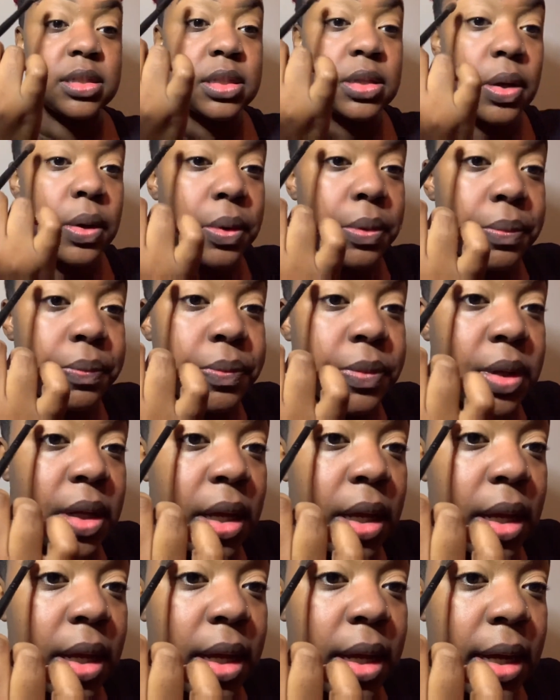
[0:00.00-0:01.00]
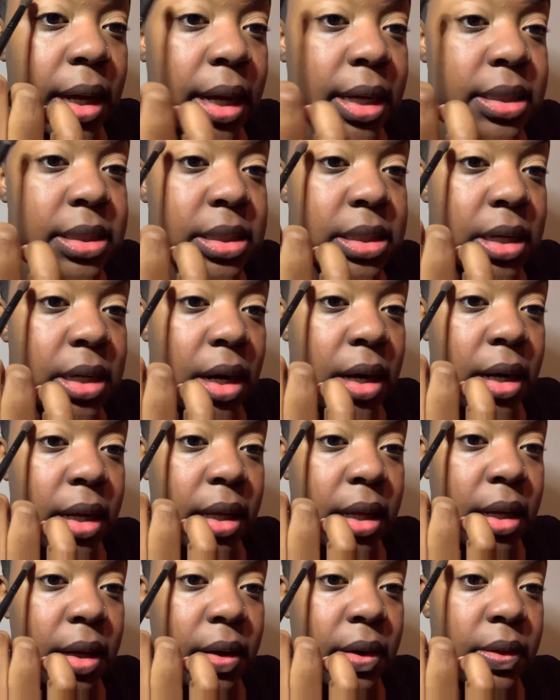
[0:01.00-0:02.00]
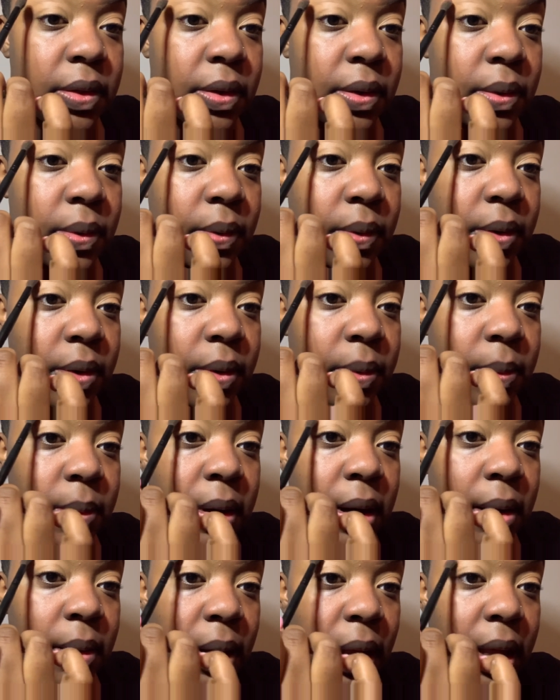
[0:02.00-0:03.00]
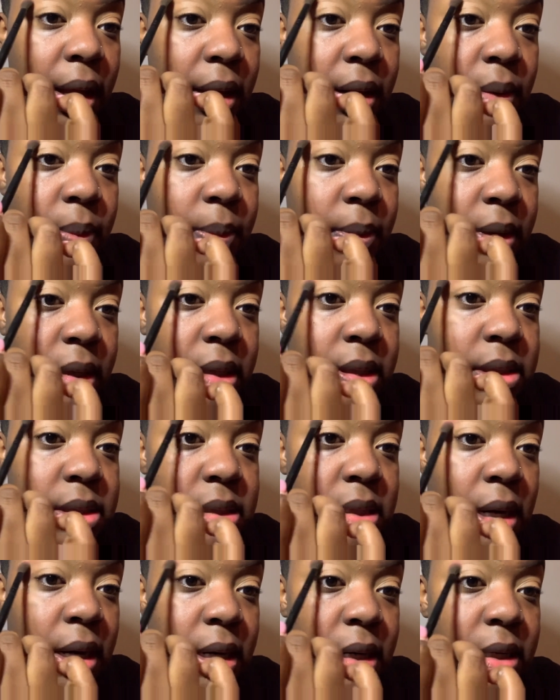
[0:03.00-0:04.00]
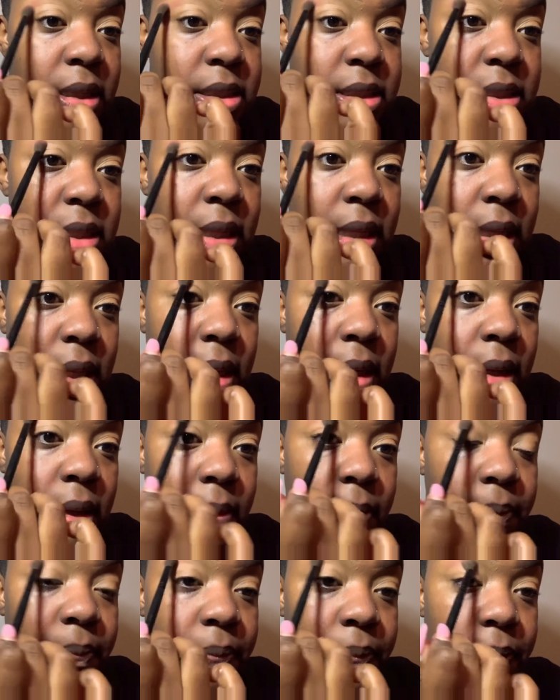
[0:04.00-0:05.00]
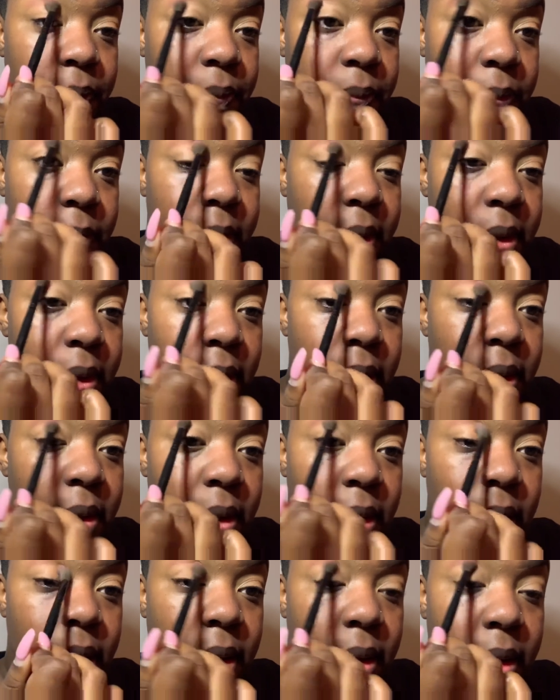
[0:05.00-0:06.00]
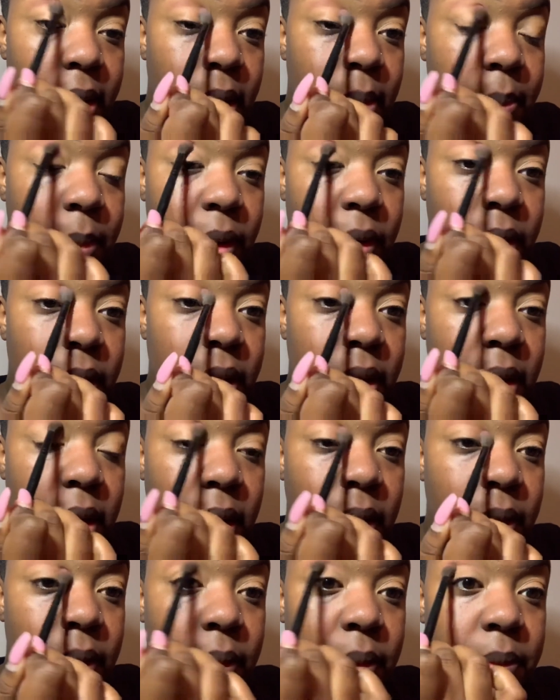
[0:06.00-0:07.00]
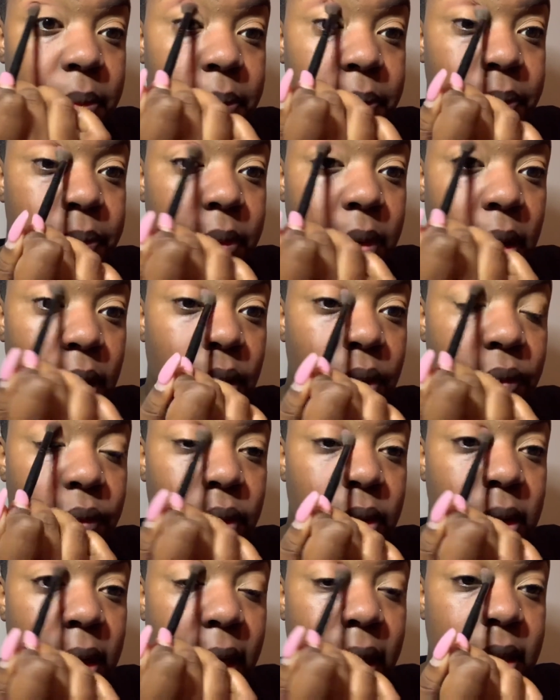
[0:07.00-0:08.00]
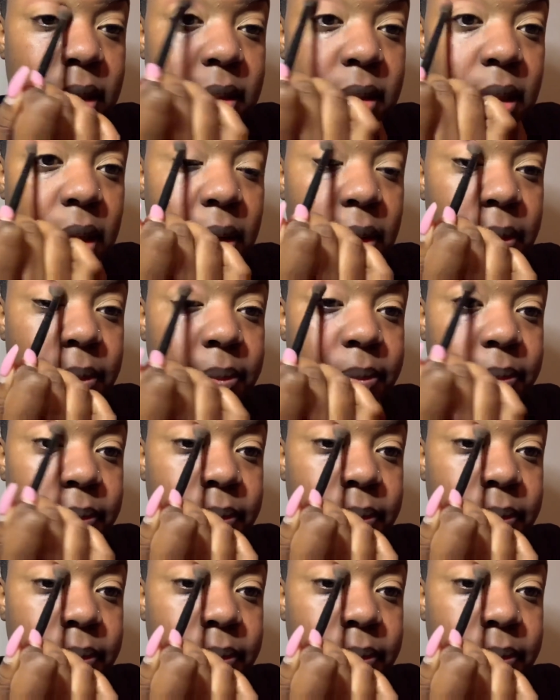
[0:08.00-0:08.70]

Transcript: So I started here in the corner where I kind of want to start to see it, and I'm gonna go over like so.